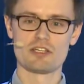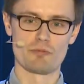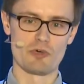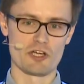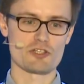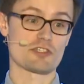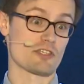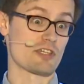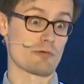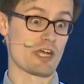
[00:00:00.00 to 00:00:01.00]
the
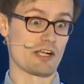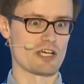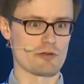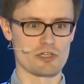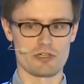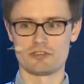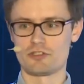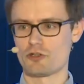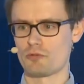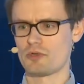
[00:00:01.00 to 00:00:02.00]
purchases that we held out are at the
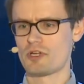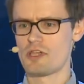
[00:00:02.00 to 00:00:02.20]
top.